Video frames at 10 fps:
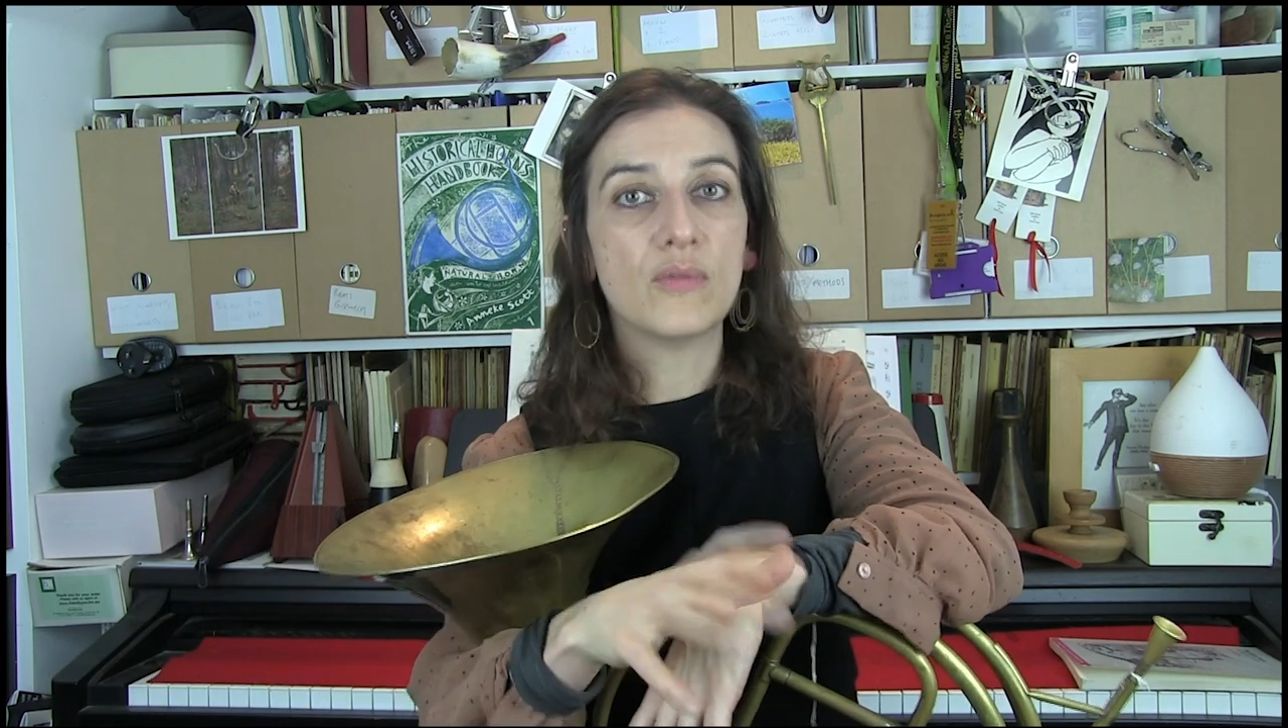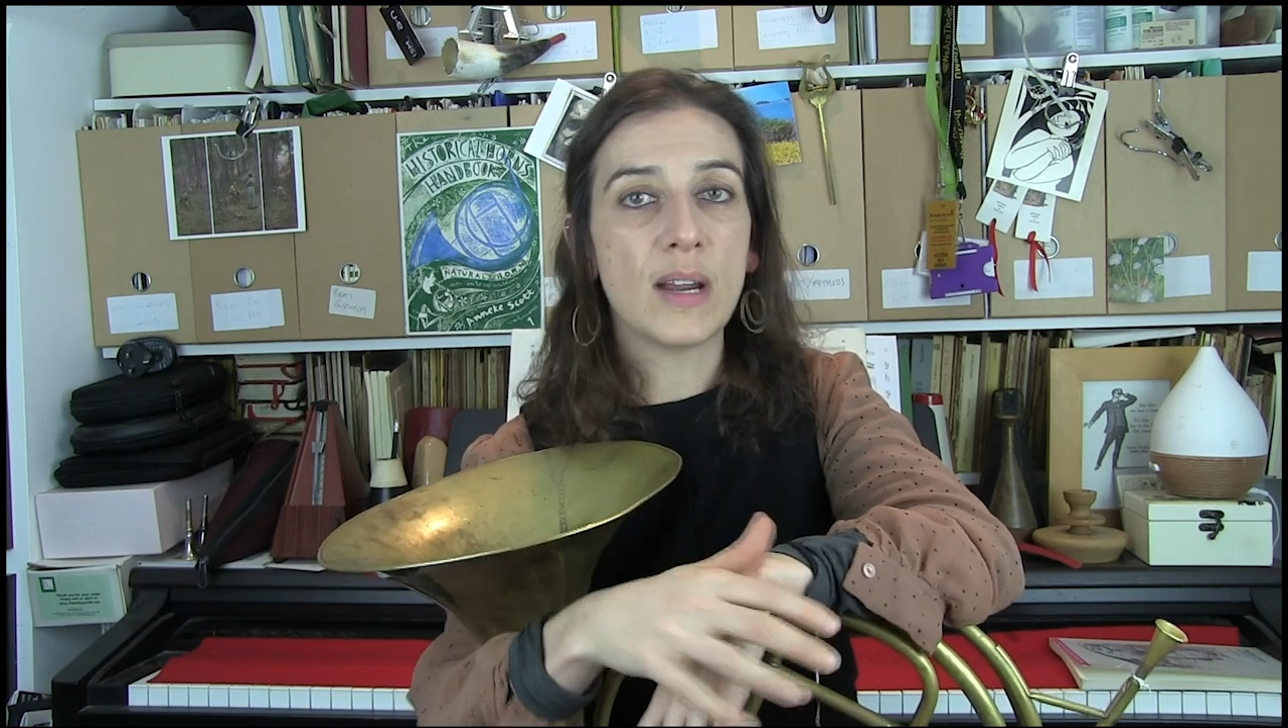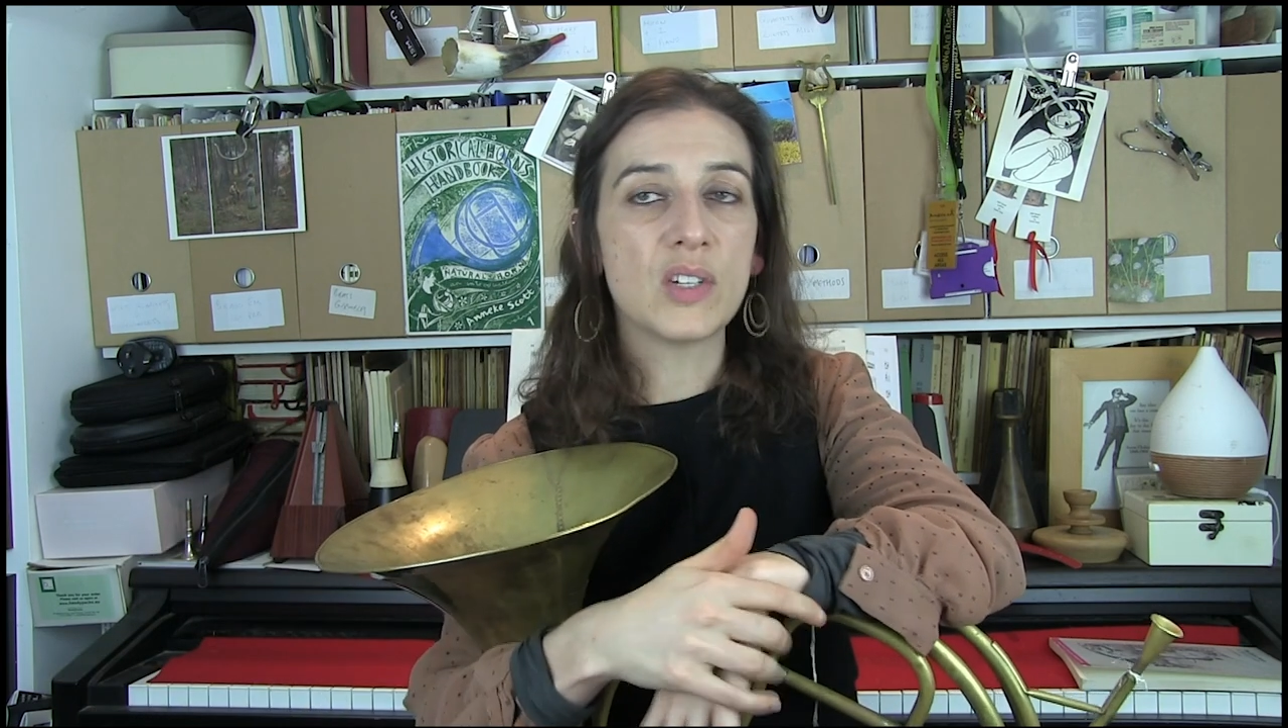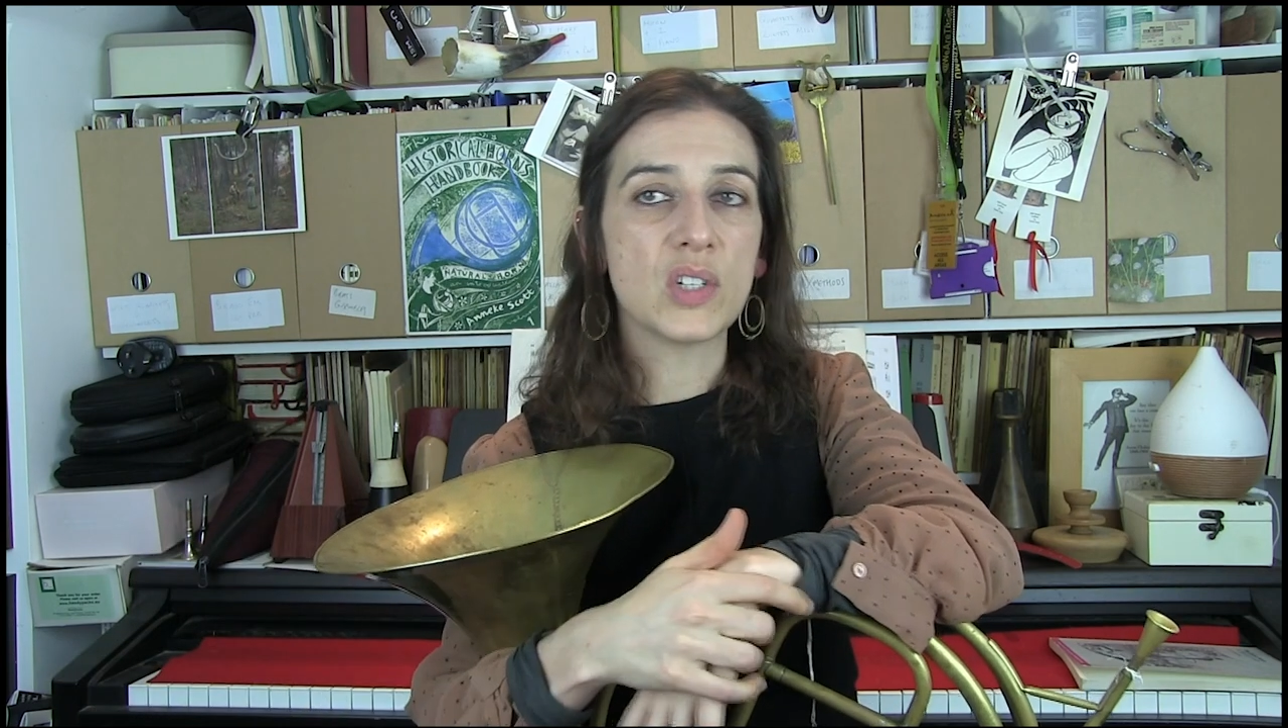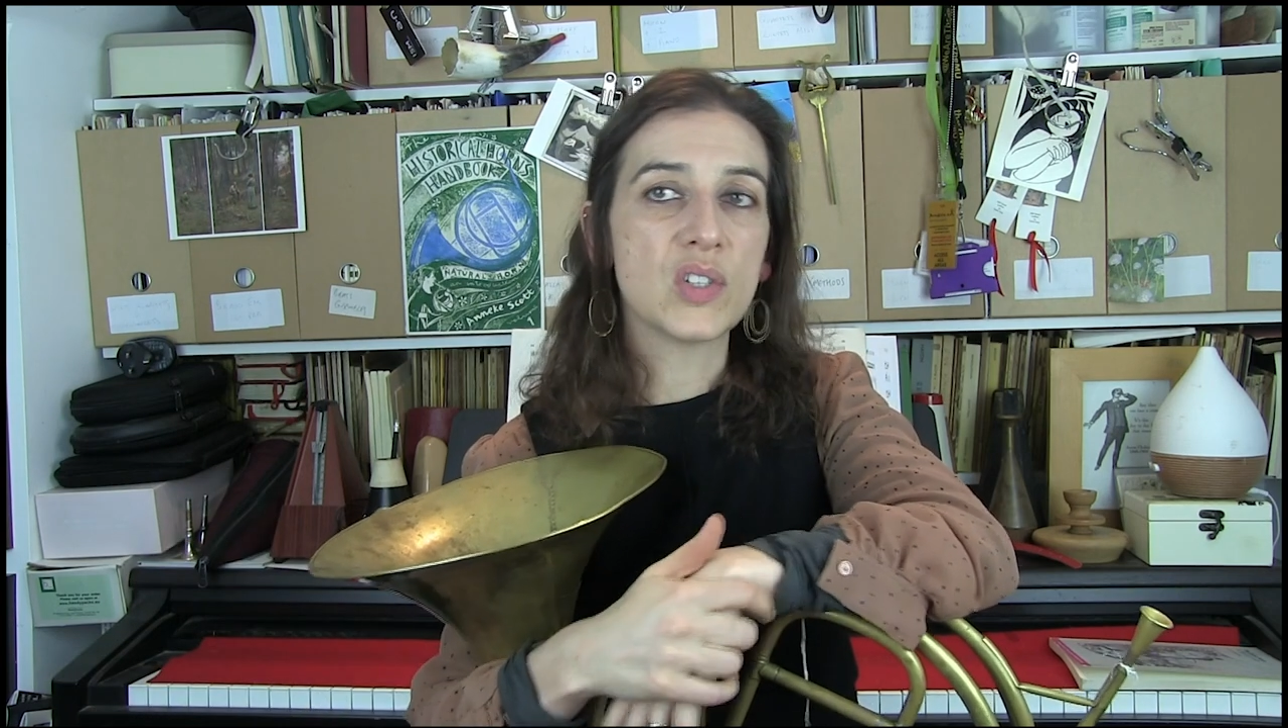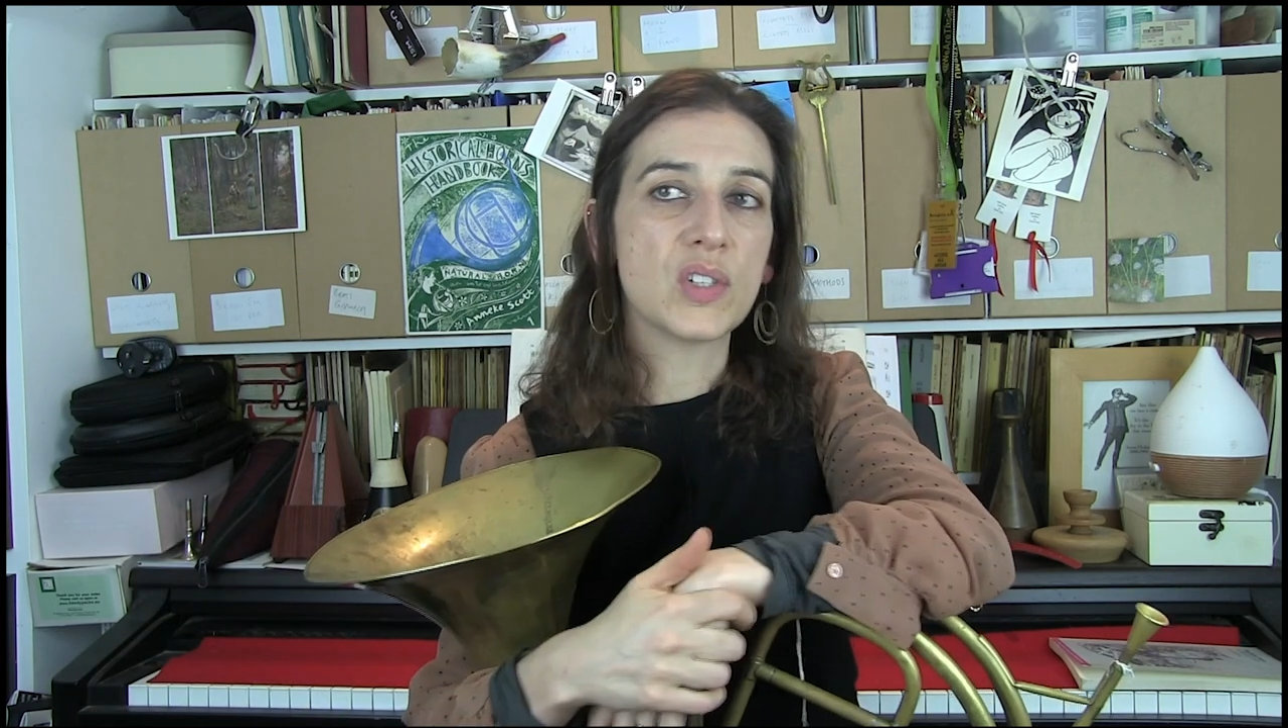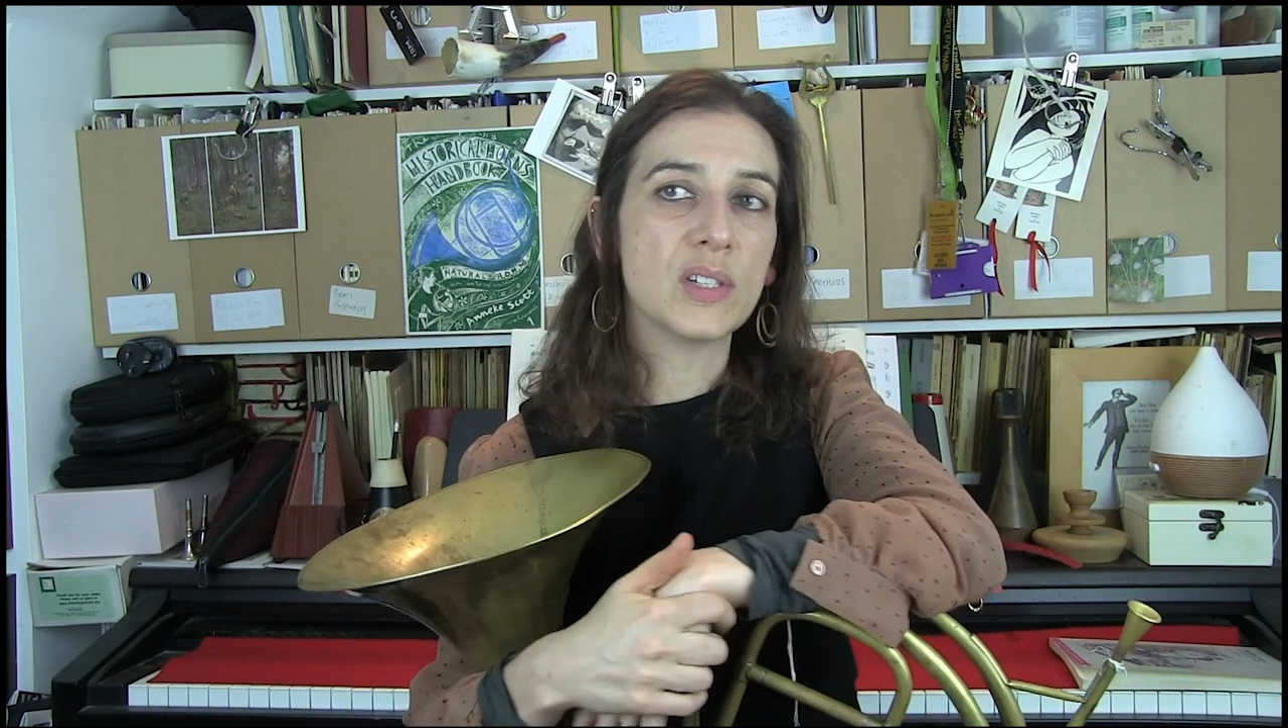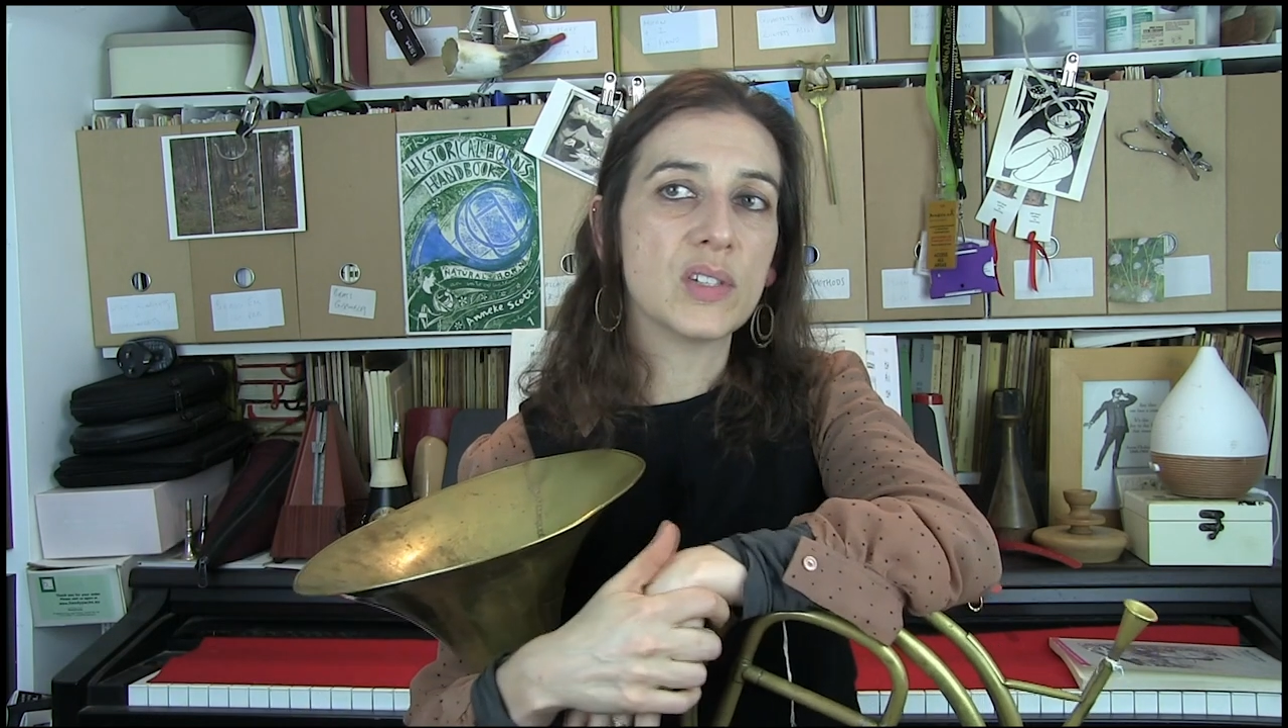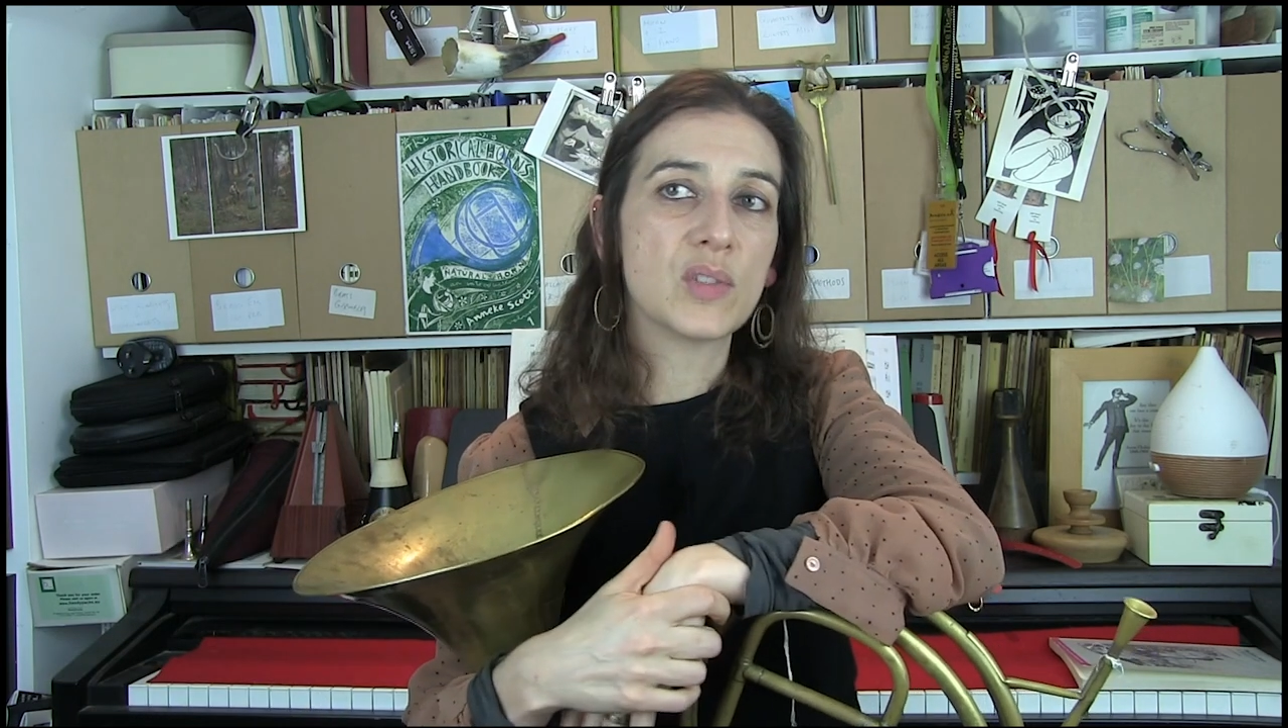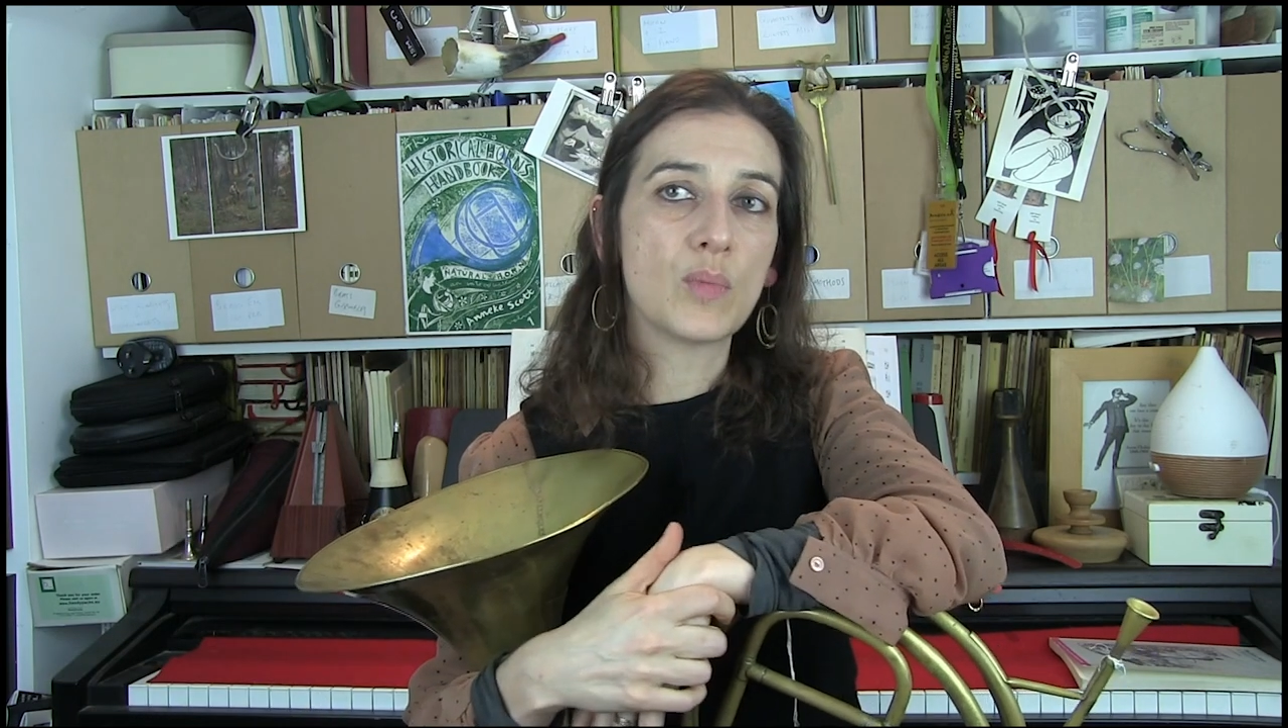
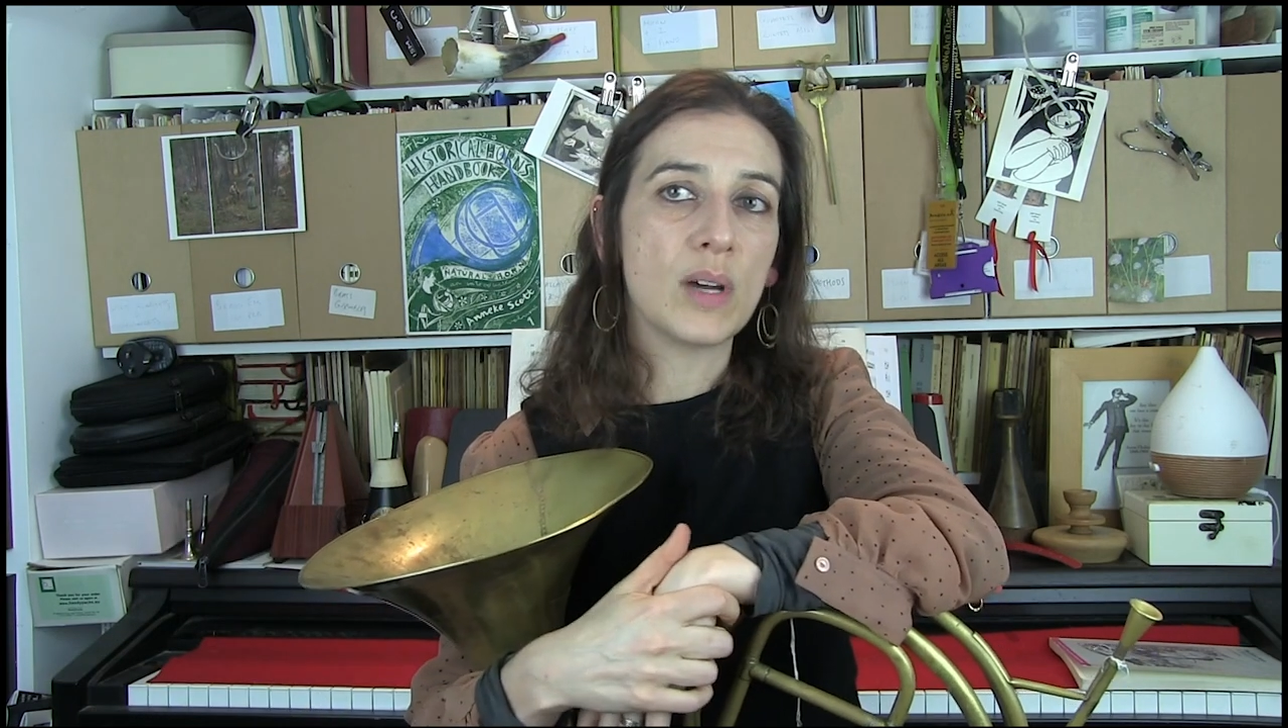registers,